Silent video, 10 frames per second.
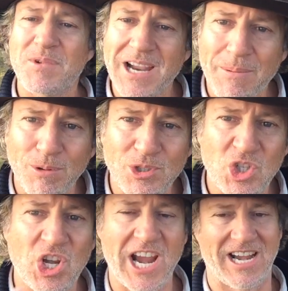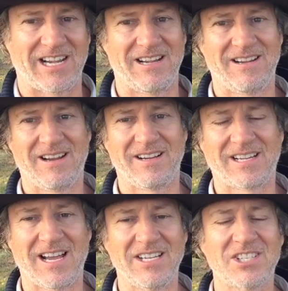double check.
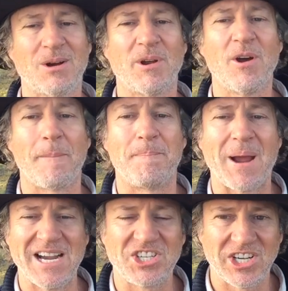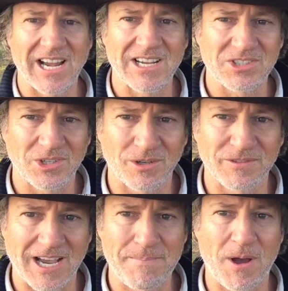Okay, so we're not bashing
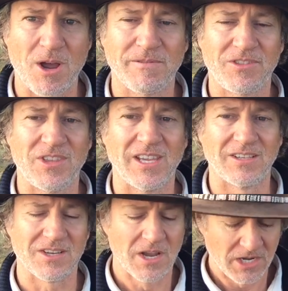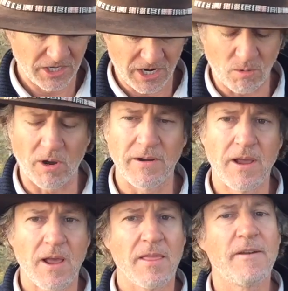ourselves up over things. You know what?
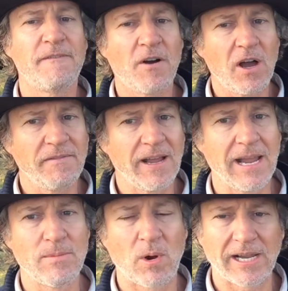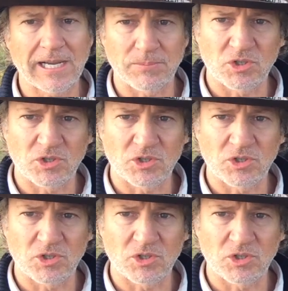The 5 a.m. wake up